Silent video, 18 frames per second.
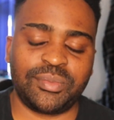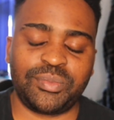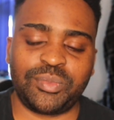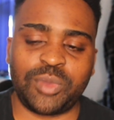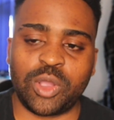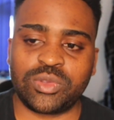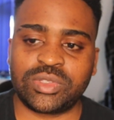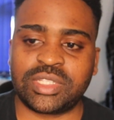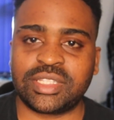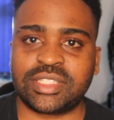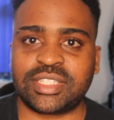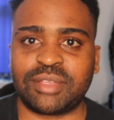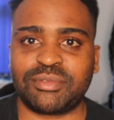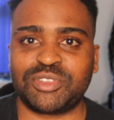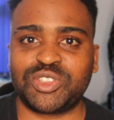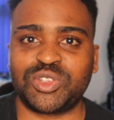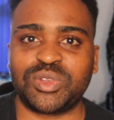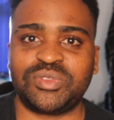posting some
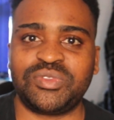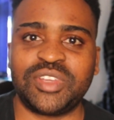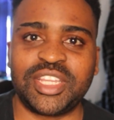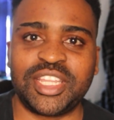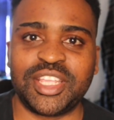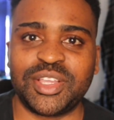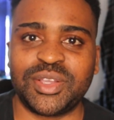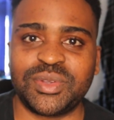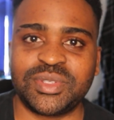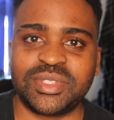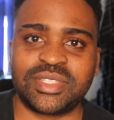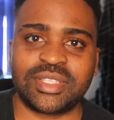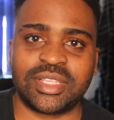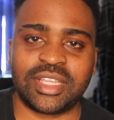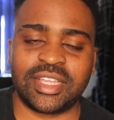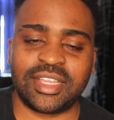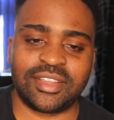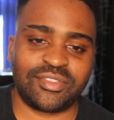short videos
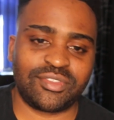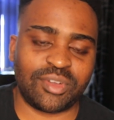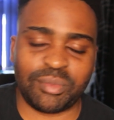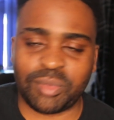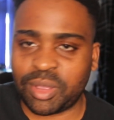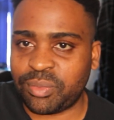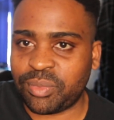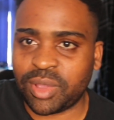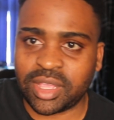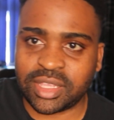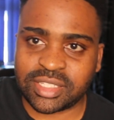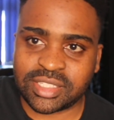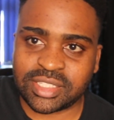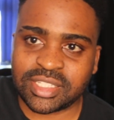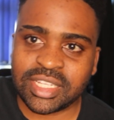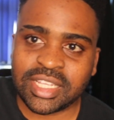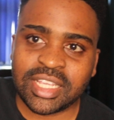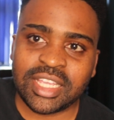from my
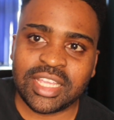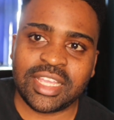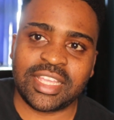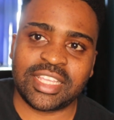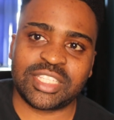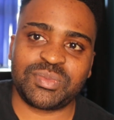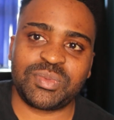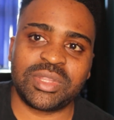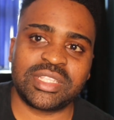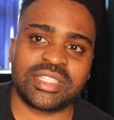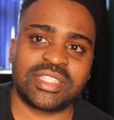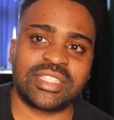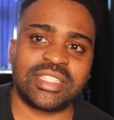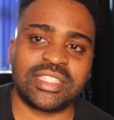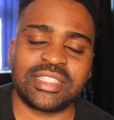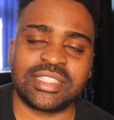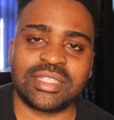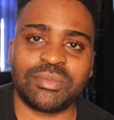past experiences
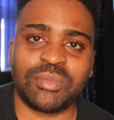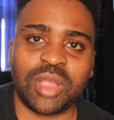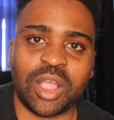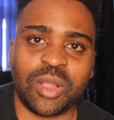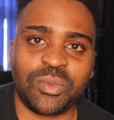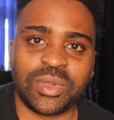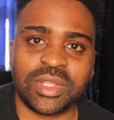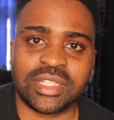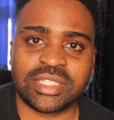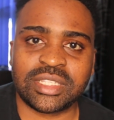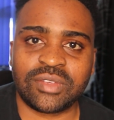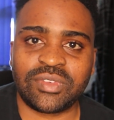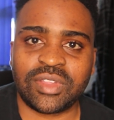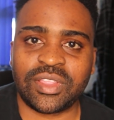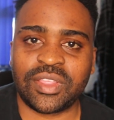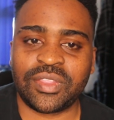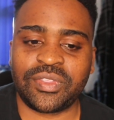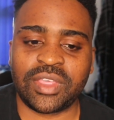in Zimbabwe and stuff
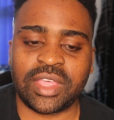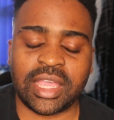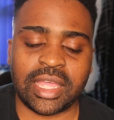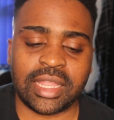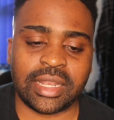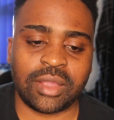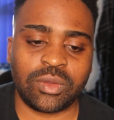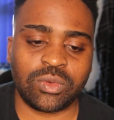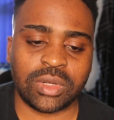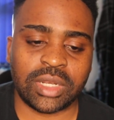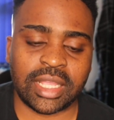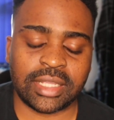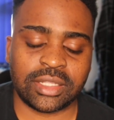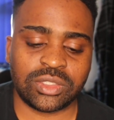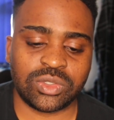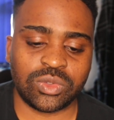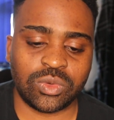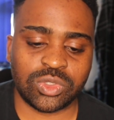like that there, and I would
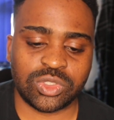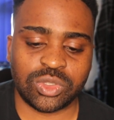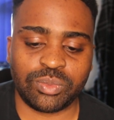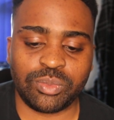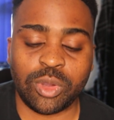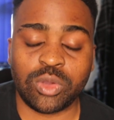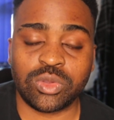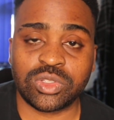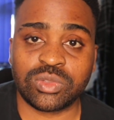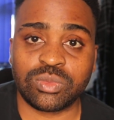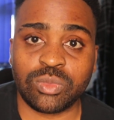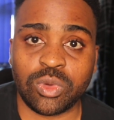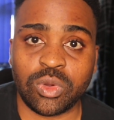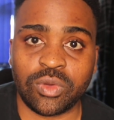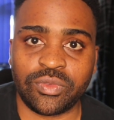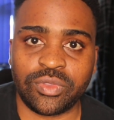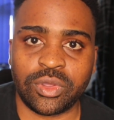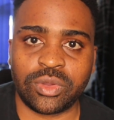like to also post
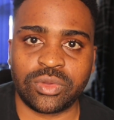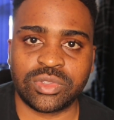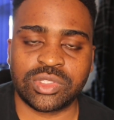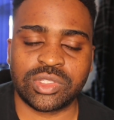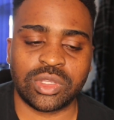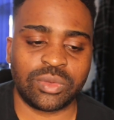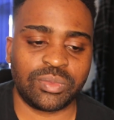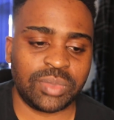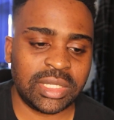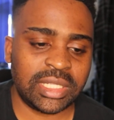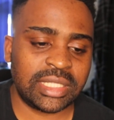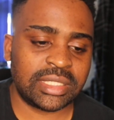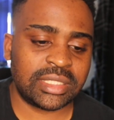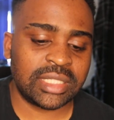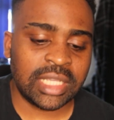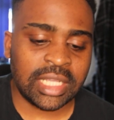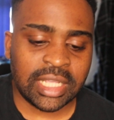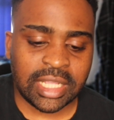more of those. So
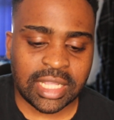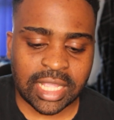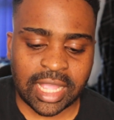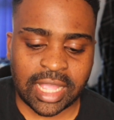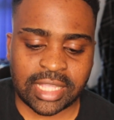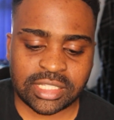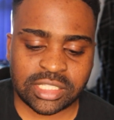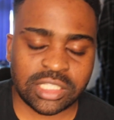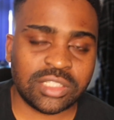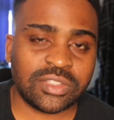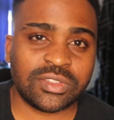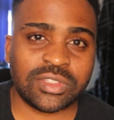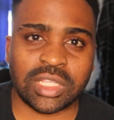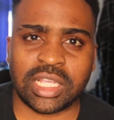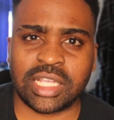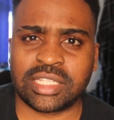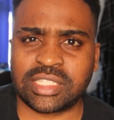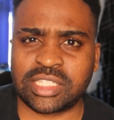please, guys, just
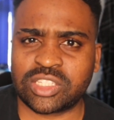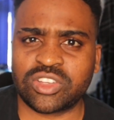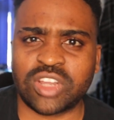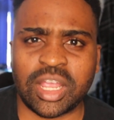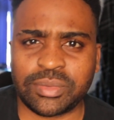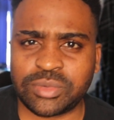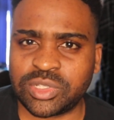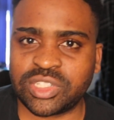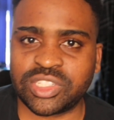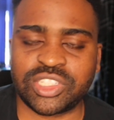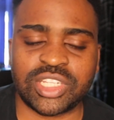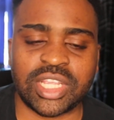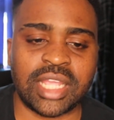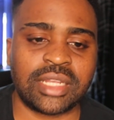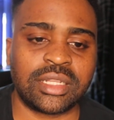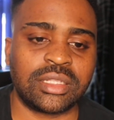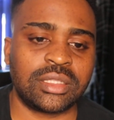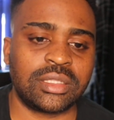subscribe to this
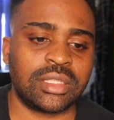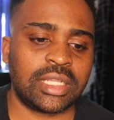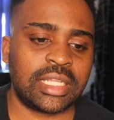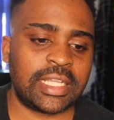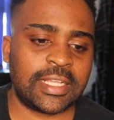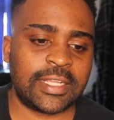channel.